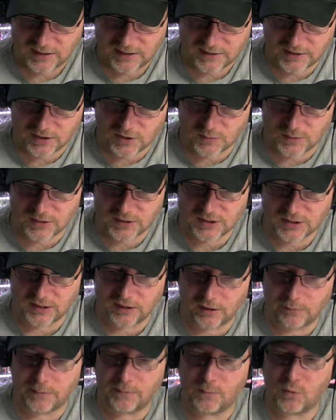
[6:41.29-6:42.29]
This one is a
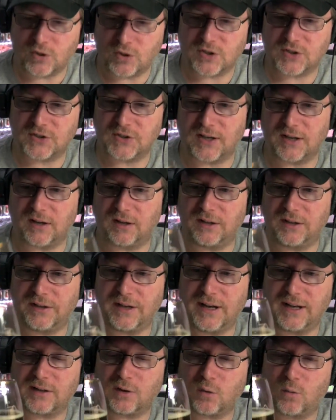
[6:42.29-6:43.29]
little bit more subtle,
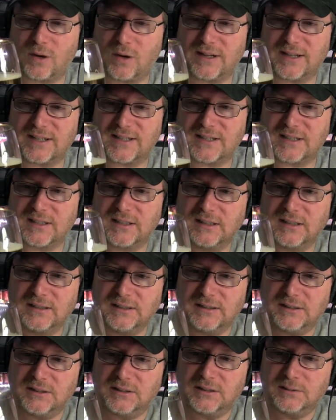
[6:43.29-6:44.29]
not quite as
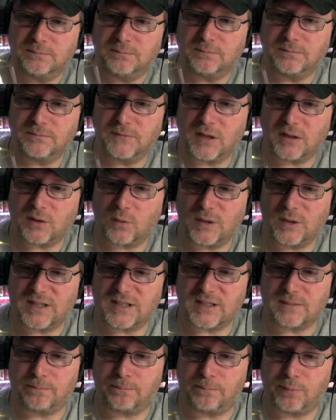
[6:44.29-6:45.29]

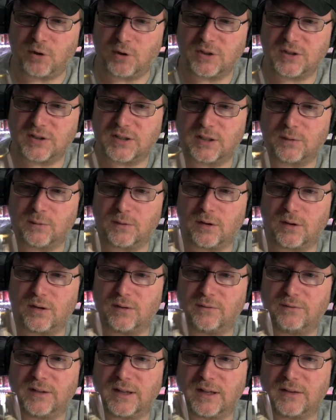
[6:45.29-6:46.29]
bursting with all
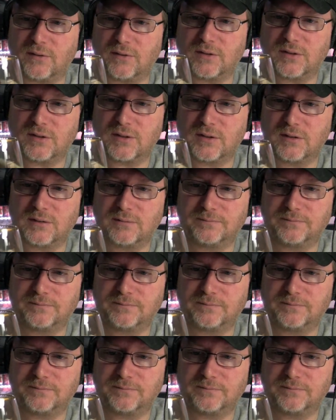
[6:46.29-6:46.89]
the flavors.